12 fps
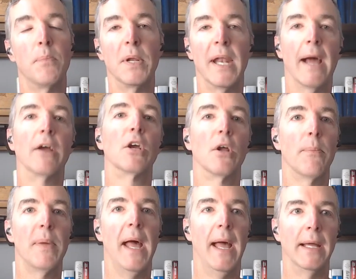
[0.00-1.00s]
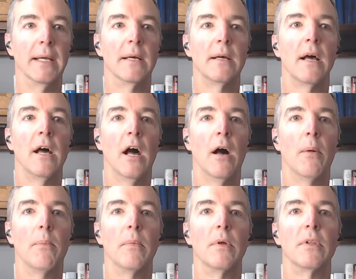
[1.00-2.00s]
but now you're going to pay.
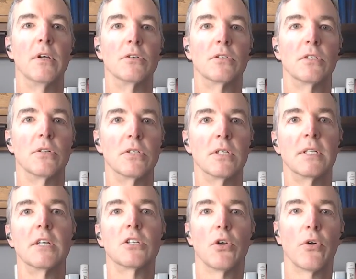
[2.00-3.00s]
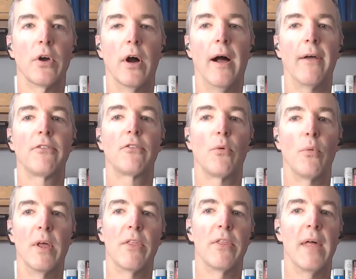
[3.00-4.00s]
There's additional costs
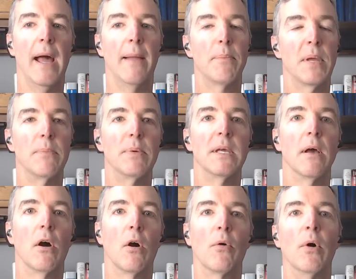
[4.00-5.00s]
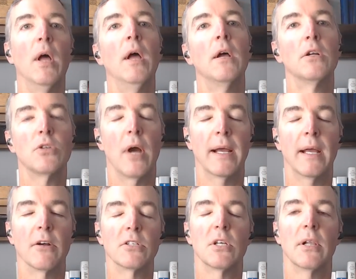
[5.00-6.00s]
with that PPO,
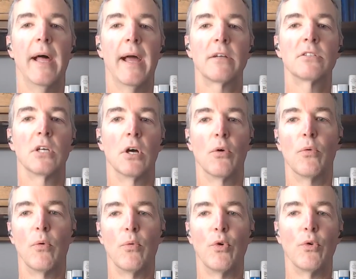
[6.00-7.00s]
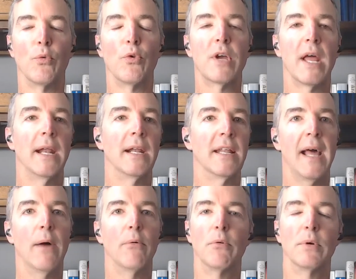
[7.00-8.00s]
TRICARE Select. So we'll get into
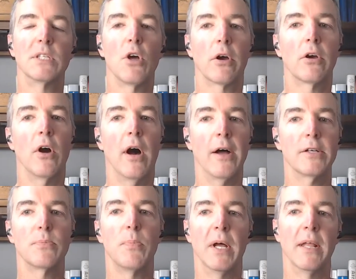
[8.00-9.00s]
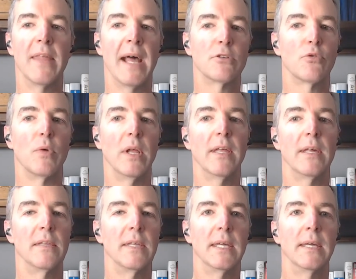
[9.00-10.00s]
that when we talk costs, but that's
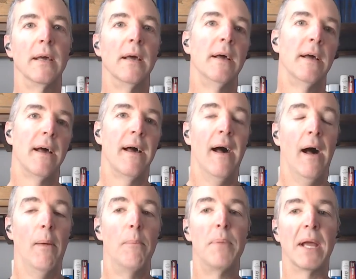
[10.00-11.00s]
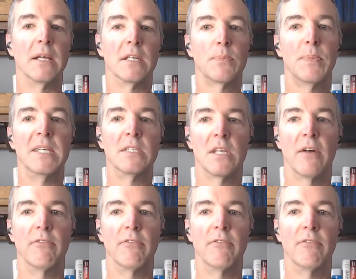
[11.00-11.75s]
really the biggest piece